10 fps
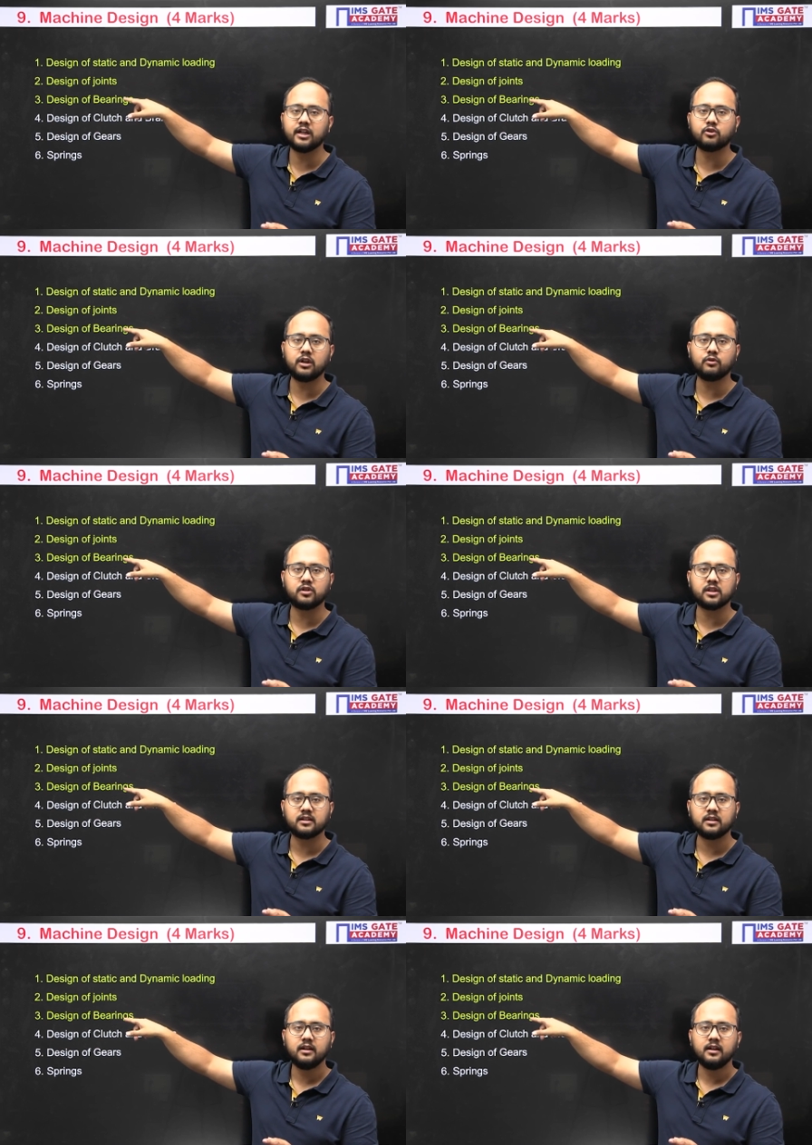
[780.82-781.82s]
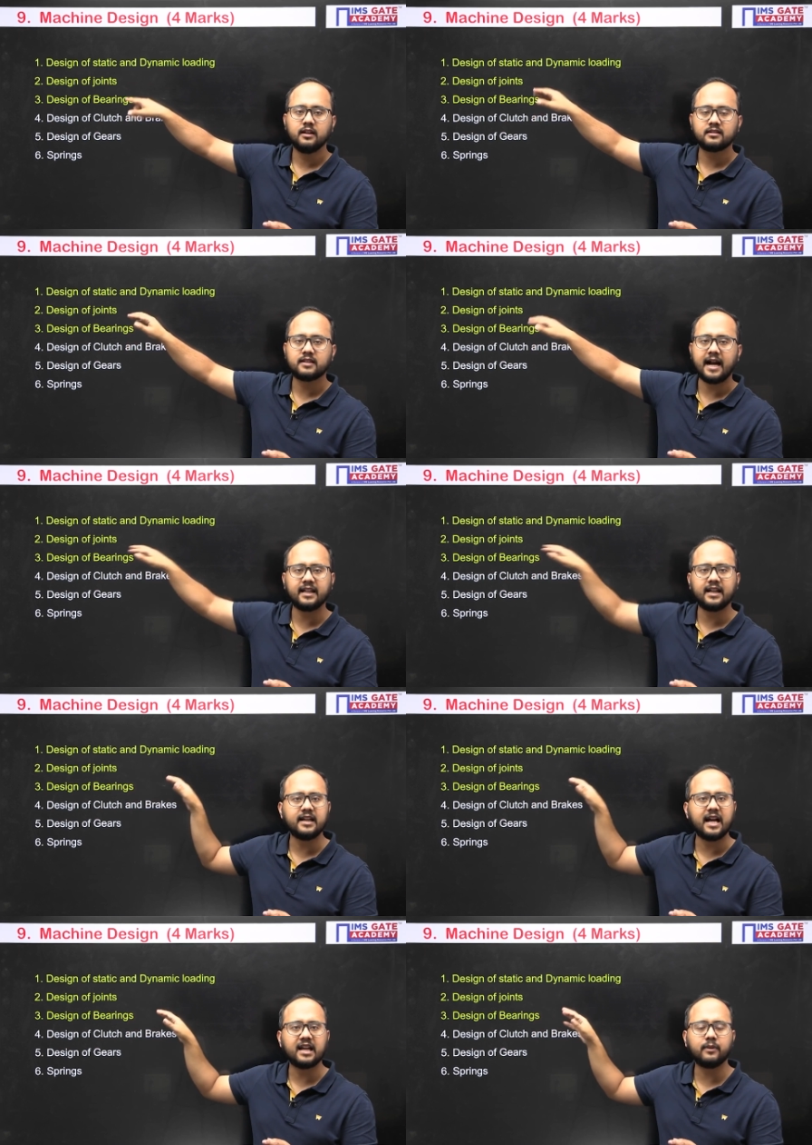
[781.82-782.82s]
joint questions, static and
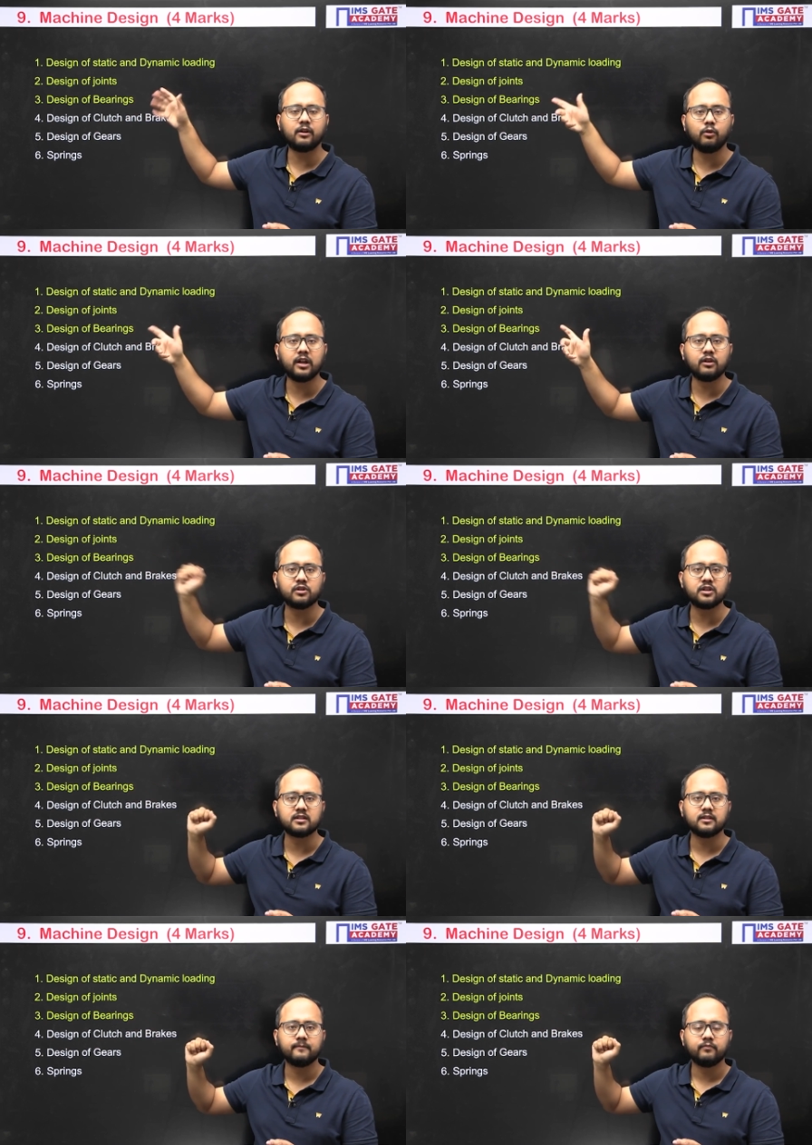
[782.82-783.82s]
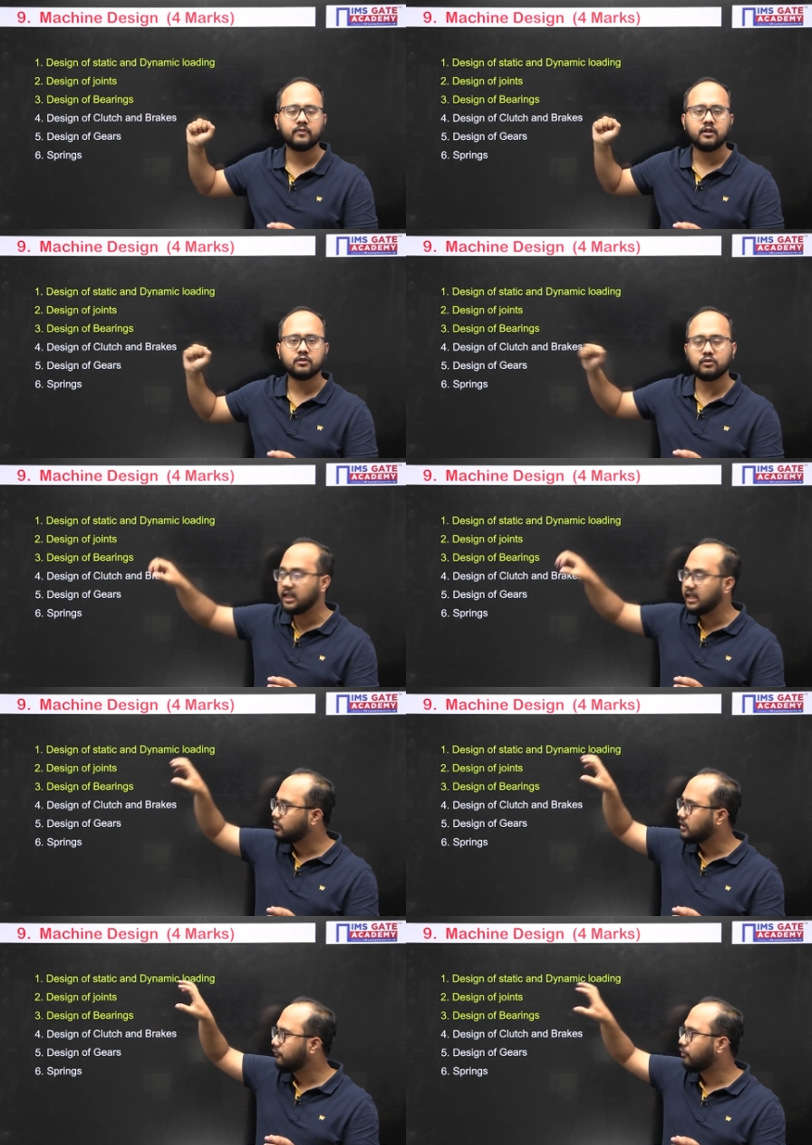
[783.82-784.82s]
dynamic loading questions. So you need to
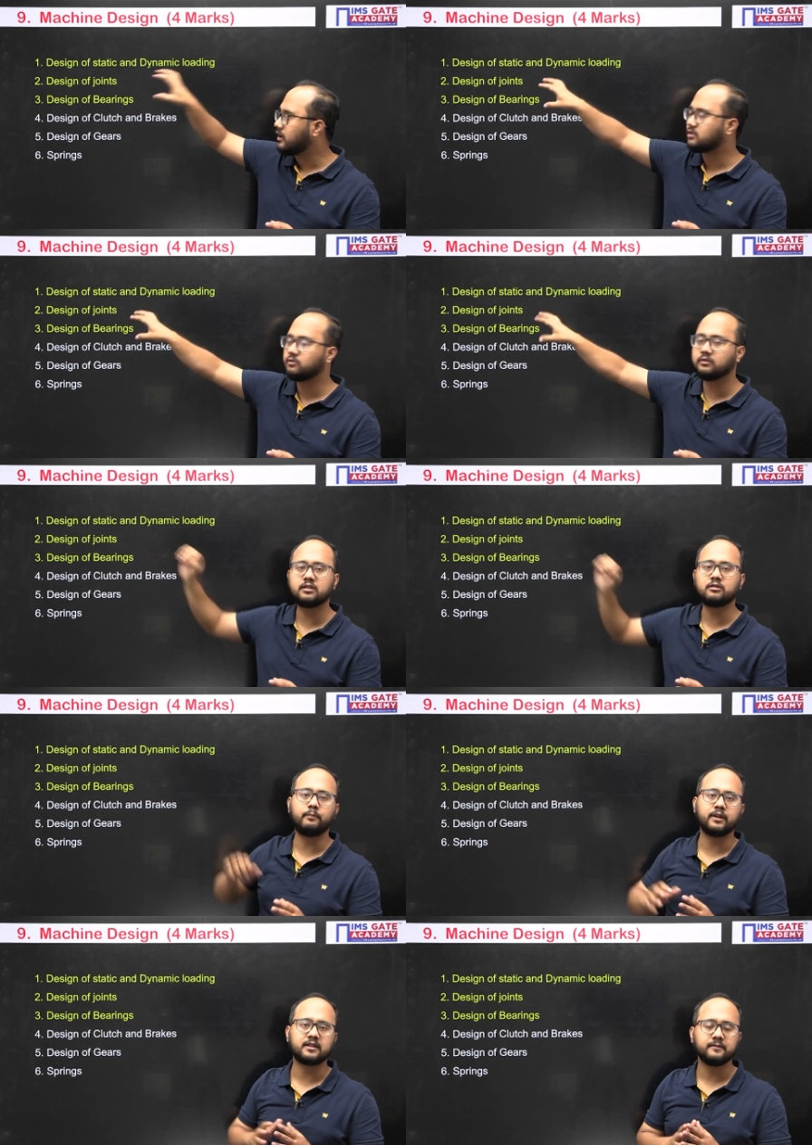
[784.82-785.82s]
give focus to these topics.